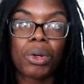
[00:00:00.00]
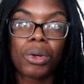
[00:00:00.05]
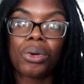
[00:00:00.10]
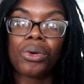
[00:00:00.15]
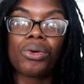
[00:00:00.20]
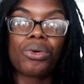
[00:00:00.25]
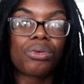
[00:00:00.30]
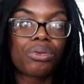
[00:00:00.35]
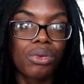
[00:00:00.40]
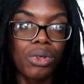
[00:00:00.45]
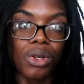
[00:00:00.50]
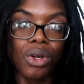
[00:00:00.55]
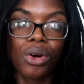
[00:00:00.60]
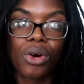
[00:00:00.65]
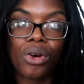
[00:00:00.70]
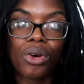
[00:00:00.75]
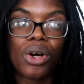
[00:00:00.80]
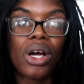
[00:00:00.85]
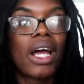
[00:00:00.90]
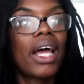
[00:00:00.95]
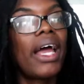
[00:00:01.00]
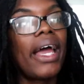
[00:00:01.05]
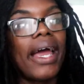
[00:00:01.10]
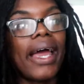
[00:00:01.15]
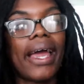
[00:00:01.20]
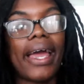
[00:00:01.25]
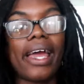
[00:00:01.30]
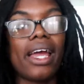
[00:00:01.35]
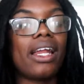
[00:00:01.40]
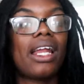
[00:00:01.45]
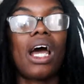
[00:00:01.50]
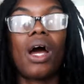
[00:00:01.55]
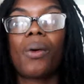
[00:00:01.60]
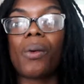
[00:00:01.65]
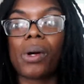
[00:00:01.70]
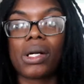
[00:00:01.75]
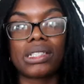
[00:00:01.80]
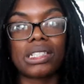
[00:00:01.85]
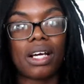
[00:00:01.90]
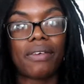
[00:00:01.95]
roll, and that
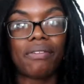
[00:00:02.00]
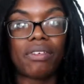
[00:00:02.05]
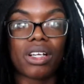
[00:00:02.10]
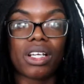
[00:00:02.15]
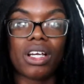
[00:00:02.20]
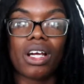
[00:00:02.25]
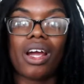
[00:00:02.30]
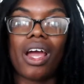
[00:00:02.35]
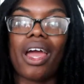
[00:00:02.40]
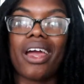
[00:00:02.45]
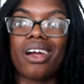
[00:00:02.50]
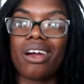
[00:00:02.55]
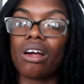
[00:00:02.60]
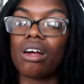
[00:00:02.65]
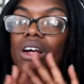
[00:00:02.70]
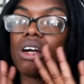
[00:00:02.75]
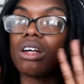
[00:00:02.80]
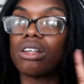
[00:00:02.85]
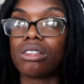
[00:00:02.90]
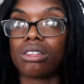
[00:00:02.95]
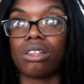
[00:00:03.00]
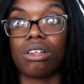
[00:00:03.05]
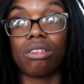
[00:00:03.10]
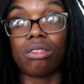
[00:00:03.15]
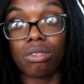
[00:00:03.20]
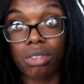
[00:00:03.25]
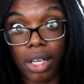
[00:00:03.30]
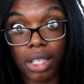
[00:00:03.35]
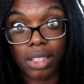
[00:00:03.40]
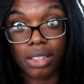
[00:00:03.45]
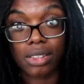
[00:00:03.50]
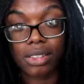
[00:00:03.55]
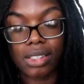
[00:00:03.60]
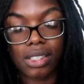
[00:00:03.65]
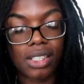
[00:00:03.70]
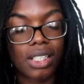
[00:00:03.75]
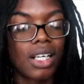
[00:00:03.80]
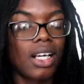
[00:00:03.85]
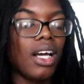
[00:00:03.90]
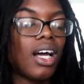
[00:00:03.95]
works out for your hair, great.